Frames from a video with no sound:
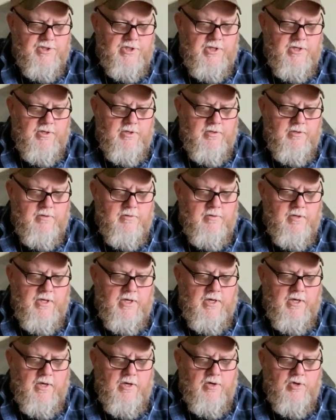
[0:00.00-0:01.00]
here
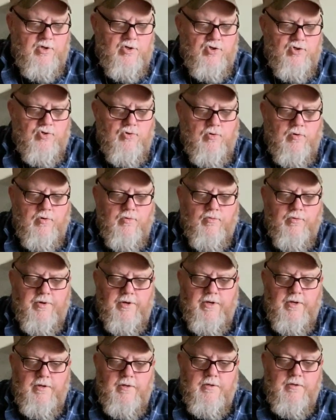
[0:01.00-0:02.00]
and then a shorter one
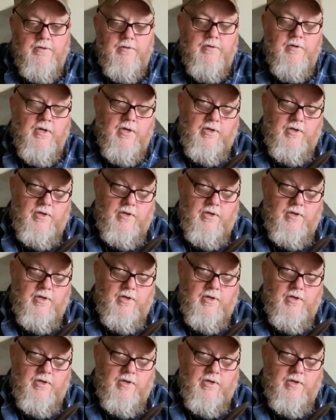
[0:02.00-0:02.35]
here,